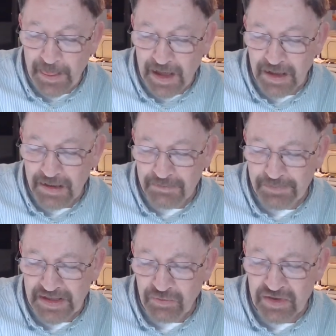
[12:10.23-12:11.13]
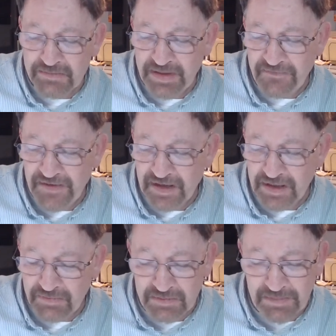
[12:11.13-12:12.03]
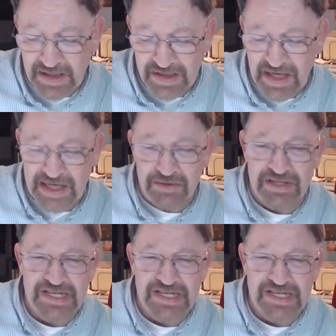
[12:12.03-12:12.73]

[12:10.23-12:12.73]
Uh, but it wouldn't be fair, it wouldn't be inaccurate